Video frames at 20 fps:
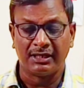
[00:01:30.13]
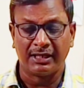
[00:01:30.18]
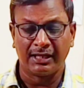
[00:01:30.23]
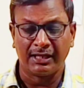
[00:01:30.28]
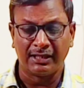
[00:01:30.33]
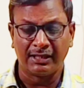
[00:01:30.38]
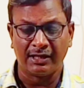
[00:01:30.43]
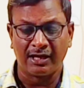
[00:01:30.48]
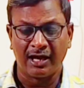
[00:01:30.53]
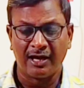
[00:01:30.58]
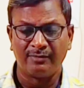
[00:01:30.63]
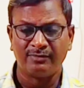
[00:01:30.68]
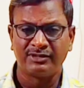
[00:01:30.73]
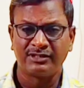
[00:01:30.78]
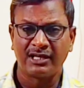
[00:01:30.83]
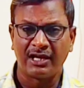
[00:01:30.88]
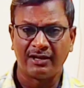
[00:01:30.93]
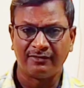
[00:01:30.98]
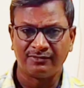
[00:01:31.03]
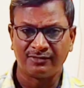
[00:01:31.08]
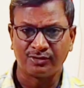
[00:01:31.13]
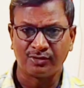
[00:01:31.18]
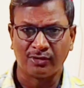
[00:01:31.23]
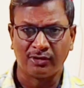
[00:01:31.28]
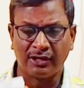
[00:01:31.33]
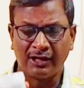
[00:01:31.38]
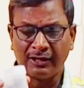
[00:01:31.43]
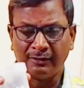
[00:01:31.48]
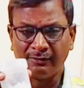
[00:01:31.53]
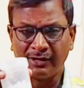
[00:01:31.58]
10 grams of
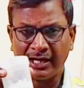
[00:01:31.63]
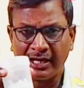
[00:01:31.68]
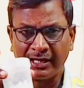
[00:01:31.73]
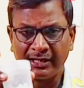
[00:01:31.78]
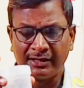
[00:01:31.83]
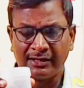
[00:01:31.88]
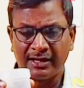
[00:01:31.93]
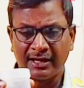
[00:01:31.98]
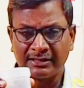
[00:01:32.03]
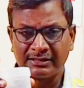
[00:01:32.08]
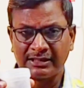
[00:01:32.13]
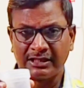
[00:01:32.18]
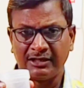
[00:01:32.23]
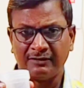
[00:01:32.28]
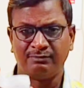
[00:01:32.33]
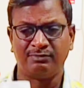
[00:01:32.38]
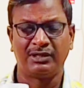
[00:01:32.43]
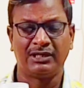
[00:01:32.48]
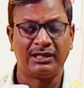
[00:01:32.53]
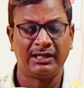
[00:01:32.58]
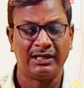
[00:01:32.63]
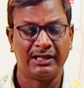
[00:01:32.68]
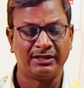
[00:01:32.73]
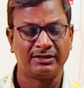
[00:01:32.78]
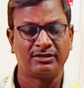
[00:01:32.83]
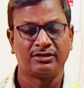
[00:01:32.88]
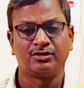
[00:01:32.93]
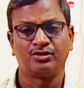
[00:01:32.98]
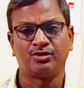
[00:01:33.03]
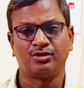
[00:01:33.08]
sodium hydroxide
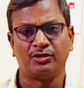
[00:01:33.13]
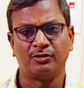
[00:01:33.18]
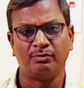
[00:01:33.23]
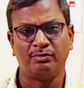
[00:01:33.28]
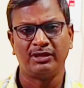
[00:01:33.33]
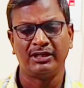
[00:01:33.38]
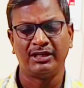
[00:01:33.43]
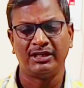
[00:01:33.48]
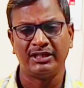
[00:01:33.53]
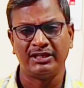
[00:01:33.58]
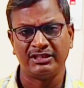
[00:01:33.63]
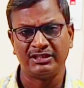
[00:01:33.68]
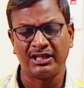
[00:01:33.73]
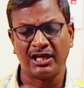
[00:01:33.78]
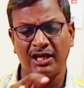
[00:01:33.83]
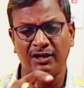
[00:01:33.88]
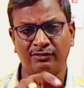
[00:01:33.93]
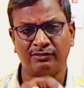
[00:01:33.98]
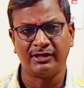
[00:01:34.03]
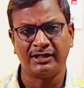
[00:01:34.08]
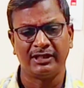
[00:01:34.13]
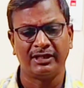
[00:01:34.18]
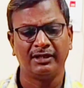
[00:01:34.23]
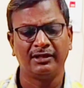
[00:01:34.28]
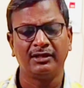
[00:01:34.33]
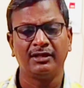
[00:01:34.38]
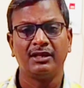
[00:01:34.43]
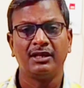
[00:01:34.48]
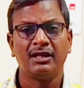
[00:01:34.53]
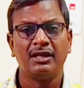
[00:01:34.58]
pellets should be dissolved
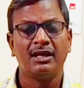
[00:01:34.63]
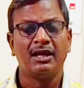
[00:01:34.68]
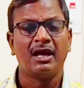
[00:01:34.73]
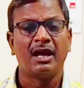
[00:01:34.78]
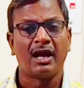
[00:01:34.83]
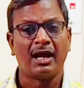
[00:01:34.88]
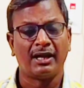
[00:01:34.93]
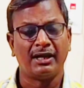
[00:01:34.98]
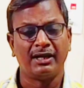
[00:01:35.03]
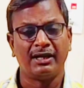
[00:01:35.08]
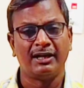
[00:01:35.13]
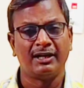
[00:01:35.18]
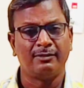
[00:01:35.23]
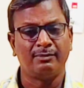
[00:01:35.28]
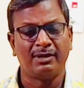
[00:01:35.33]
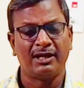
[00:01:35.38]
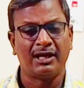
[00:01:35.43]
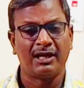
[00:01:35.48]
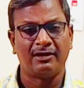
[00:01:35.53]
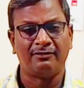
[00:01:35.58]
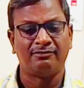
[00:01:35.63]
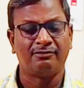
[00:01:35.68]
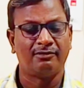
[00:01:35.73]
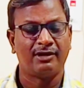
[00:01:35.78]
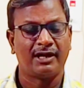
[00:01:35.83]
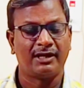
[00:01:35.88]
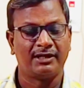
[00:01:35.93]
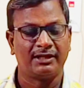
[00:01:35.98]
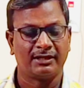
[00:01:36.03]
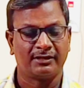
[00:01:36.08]
in 100 ml of
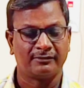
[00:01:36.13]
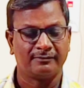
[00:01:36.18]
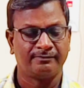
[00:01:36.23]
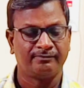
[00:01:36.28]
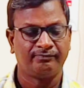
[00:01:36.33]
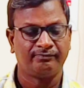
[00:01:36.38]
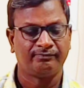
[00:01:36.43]
water.